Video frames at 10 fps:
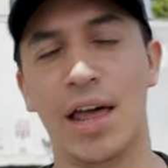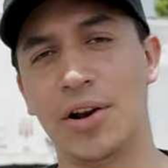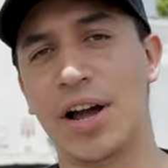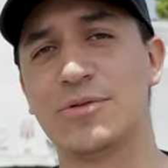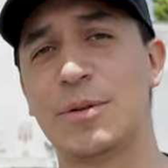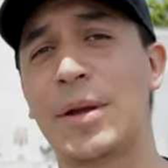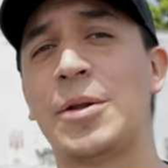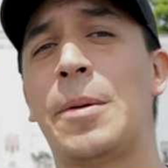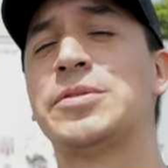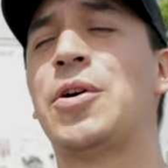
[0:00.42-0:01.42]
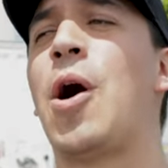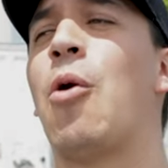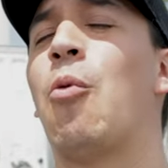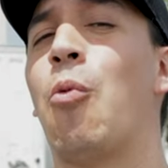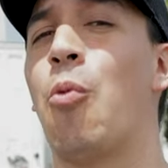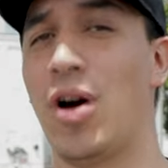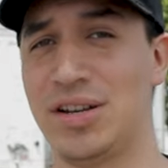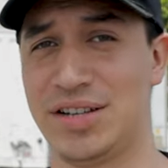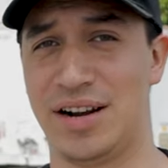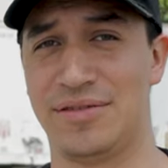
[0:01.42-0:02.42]
Hello guys, welcome back to
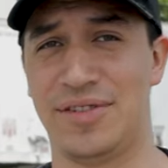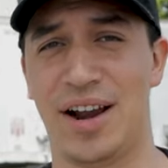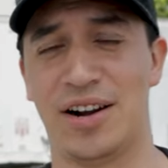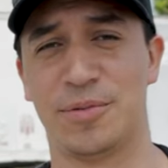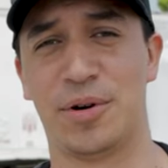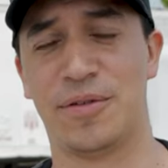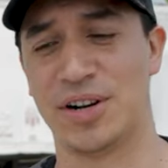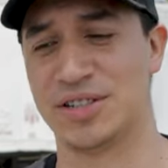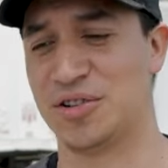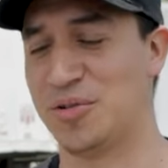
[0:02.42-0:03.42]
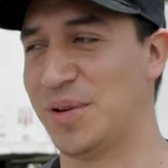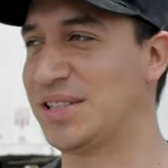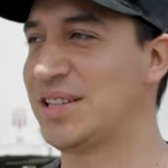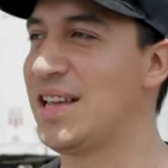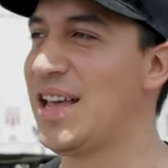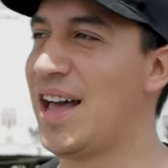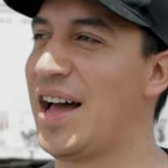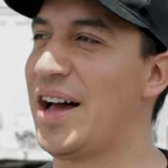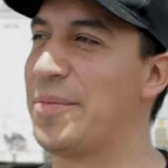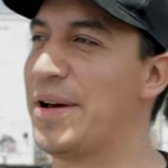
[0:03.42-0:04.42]
OneTireFire. Bro Vargas as always.
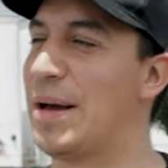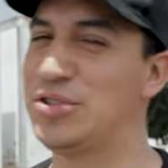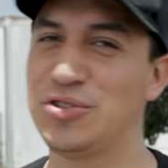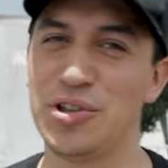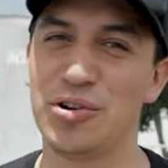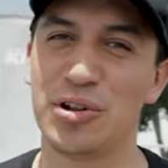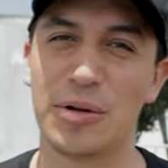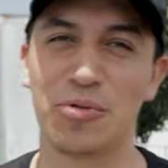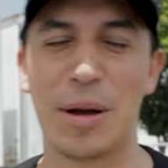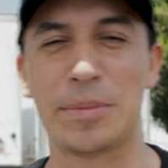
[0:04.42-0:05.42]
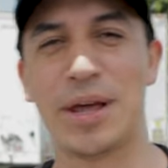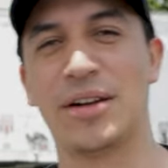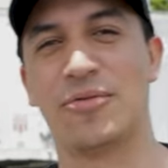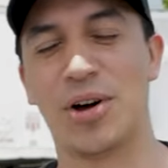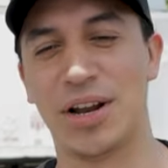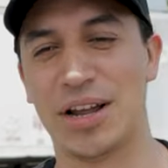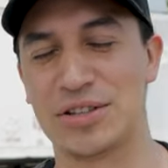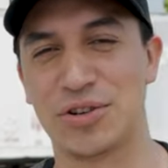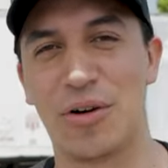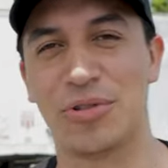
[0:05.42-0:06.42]
Just a little quick update of
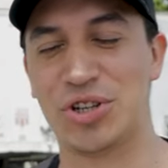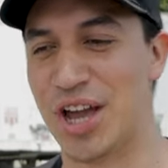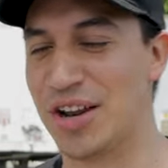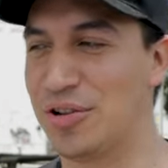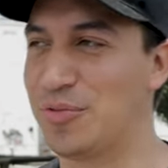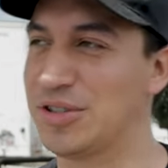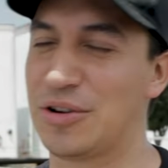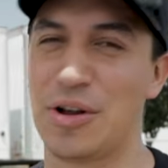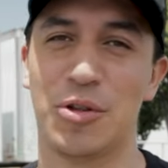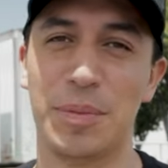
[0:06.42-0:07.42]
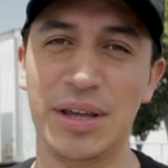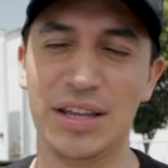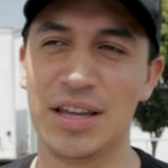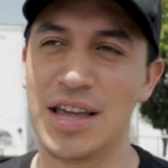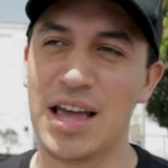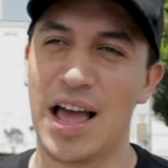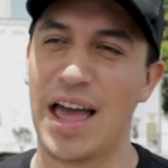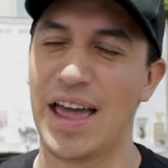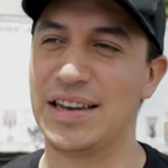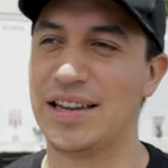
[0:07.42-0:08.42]
what's going on with the channel, what's going on with me,
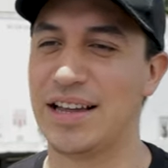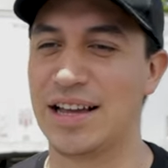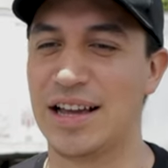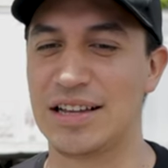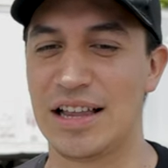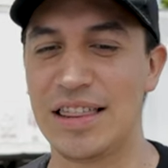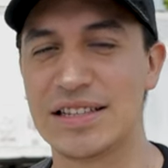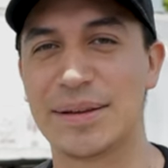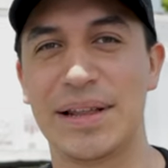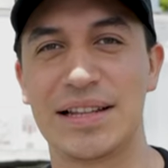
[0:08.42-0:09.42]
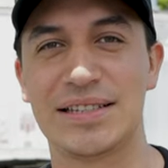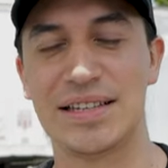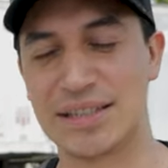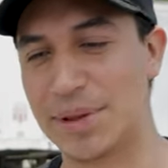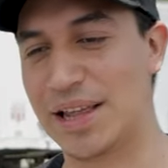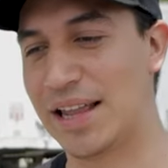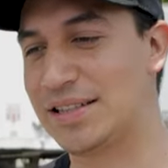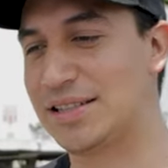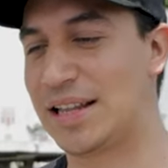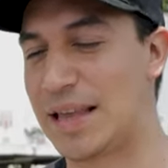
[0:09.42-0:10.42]
and I think it's something
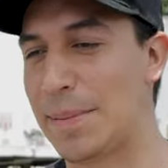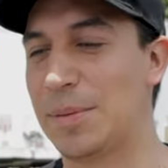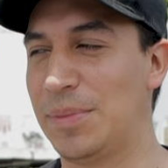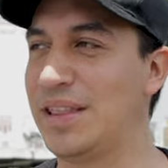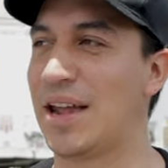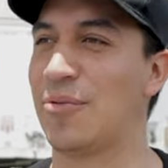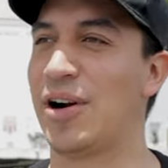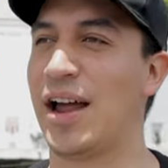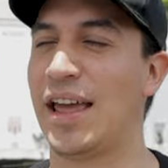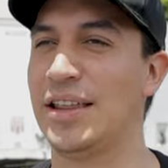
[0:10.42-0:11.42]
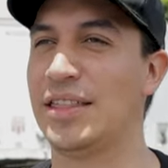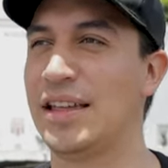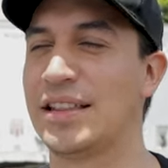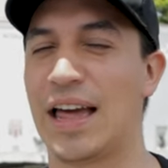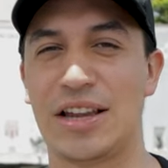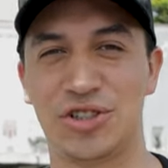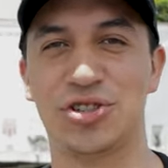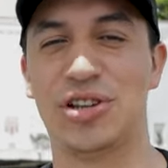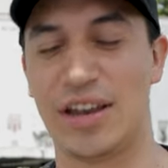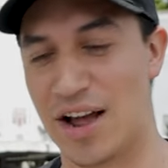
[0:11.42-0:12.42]
that's happened to me that where I think that I
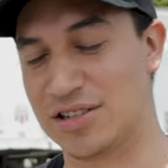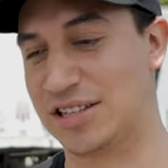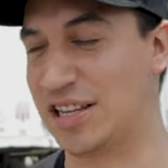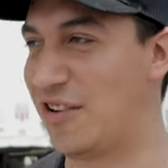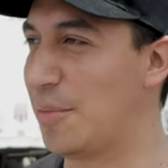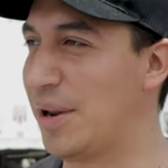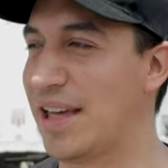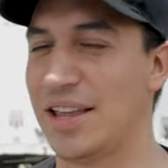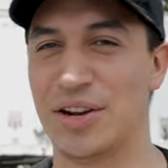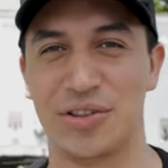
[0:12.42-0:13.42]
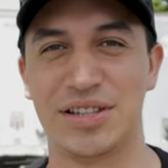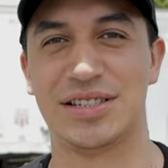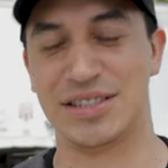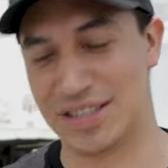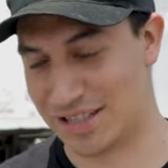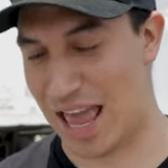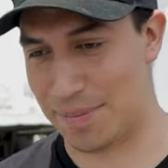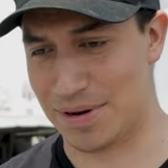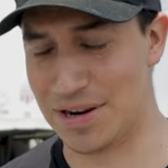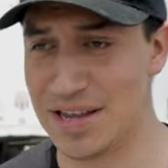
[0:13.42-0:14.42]
should announce and tell everybody that, you know, this has
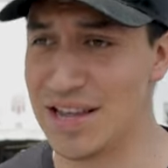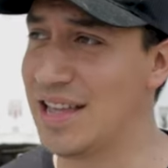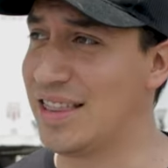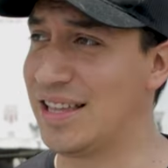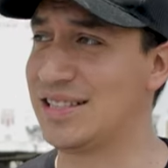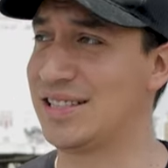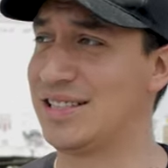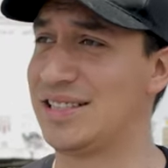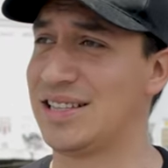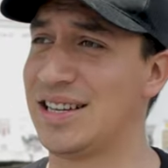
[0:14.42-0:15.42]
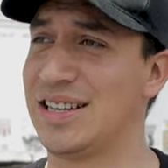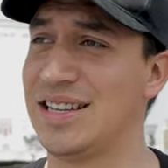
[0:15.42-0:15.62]
happened. This is